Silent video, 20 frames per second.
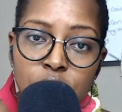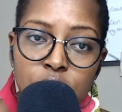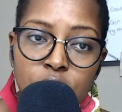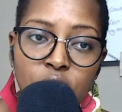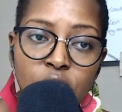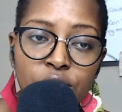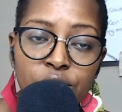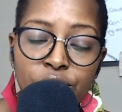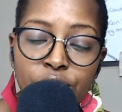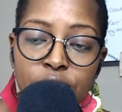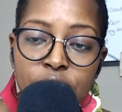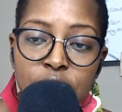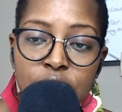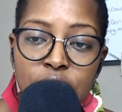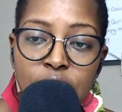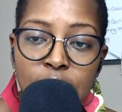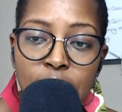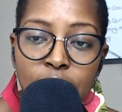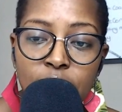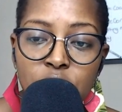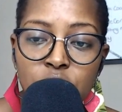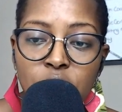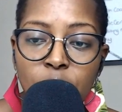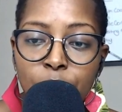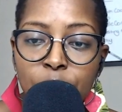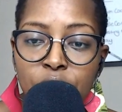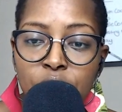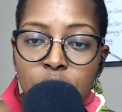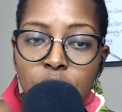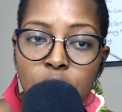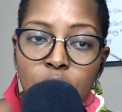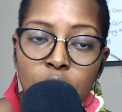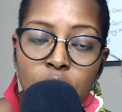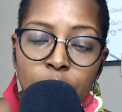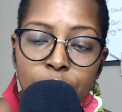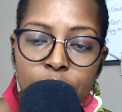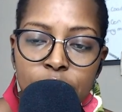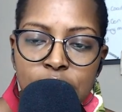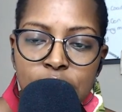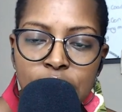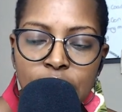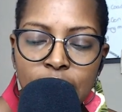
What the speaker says: cover it today, drop it in the comments,